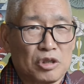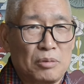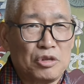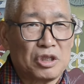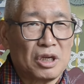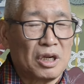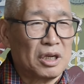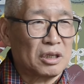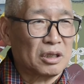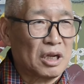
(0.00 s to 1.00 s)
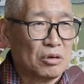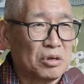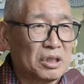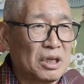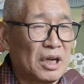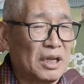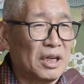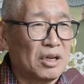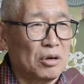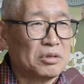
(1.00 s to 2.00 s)
computer calculator, and
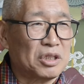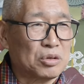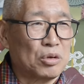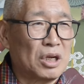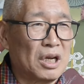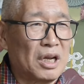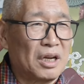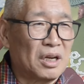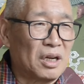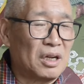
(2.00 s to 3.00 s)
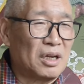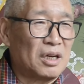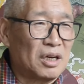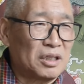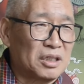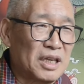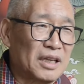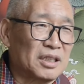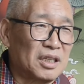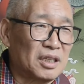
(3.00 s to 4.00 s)
then obviously solar and other
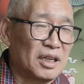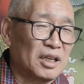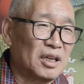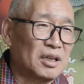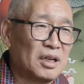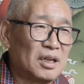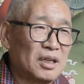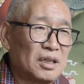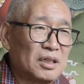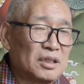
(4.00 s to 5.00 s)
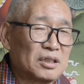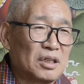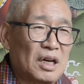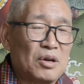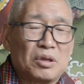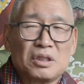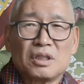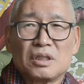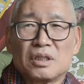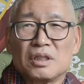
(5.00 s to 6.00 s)
tanks and things like that. So I
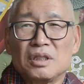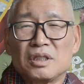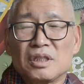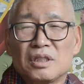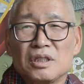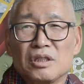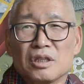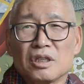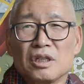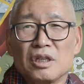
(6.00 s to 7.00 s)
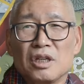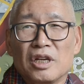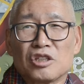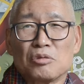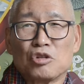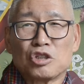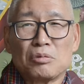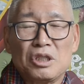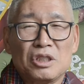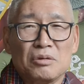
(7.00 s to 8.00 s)
wasn't uh, interested in uh, electric voting
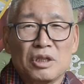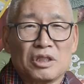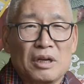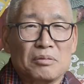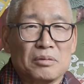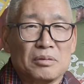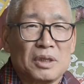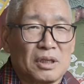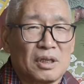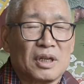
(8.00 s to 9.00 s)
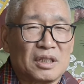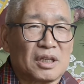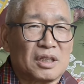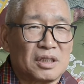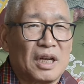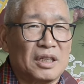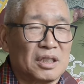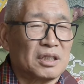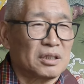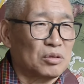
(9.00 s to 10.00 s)
machine at that time. But as a courtesy, I
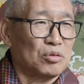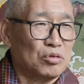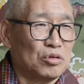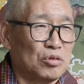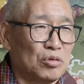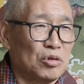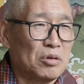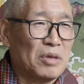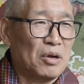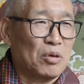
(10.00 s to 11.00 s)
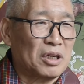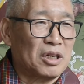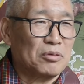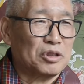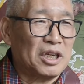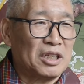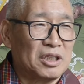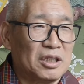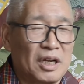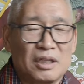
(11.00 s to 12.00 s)
just went by what demo they
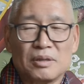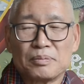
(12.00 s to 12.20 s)
had.